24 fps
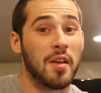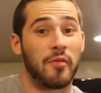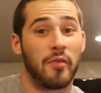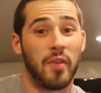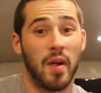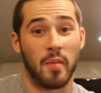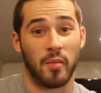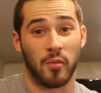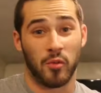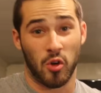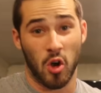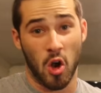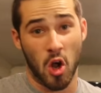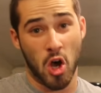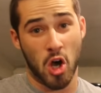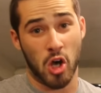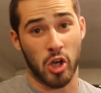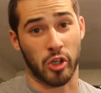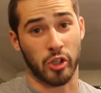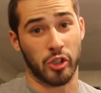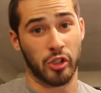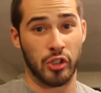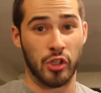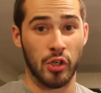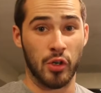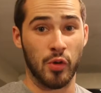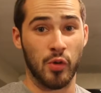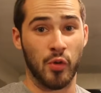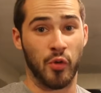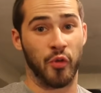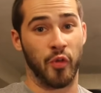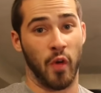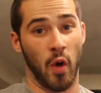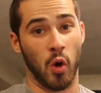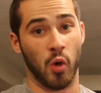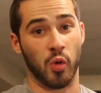if I'm wrong, two
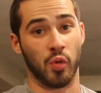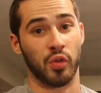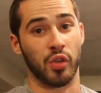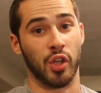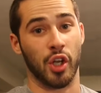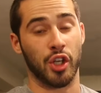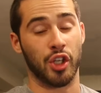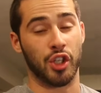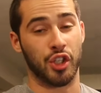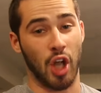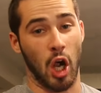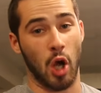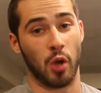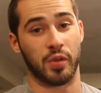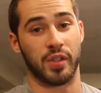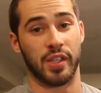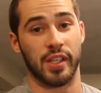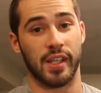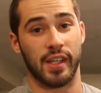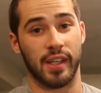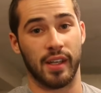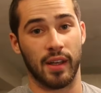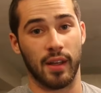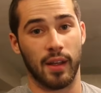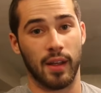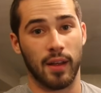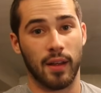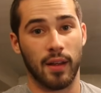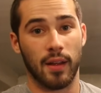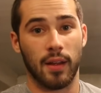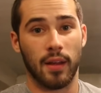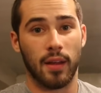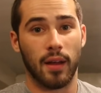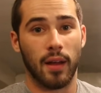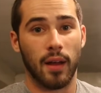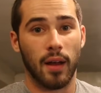phone shouty,
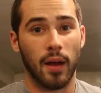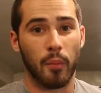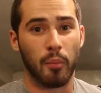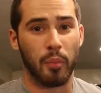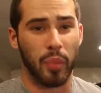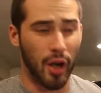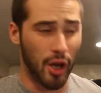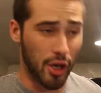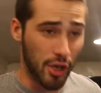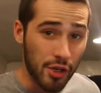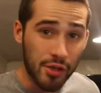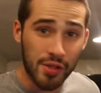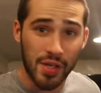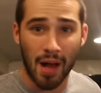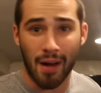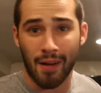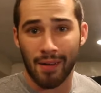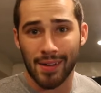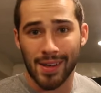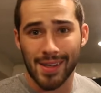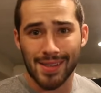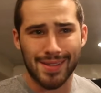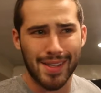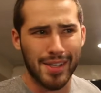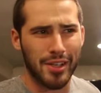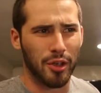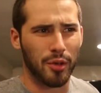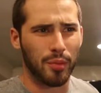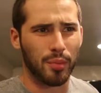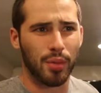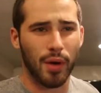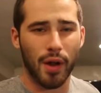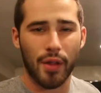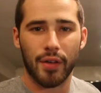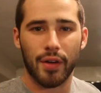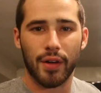but are you telling us that your
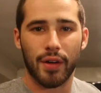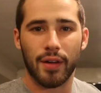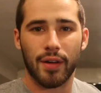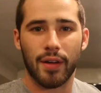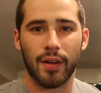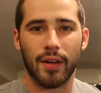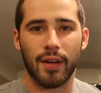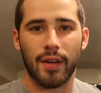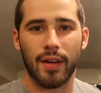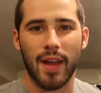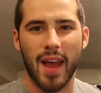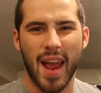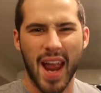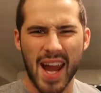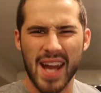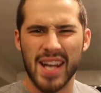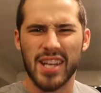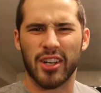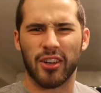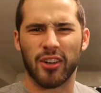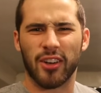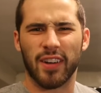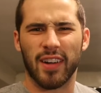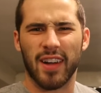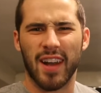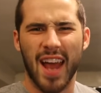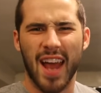brother ate your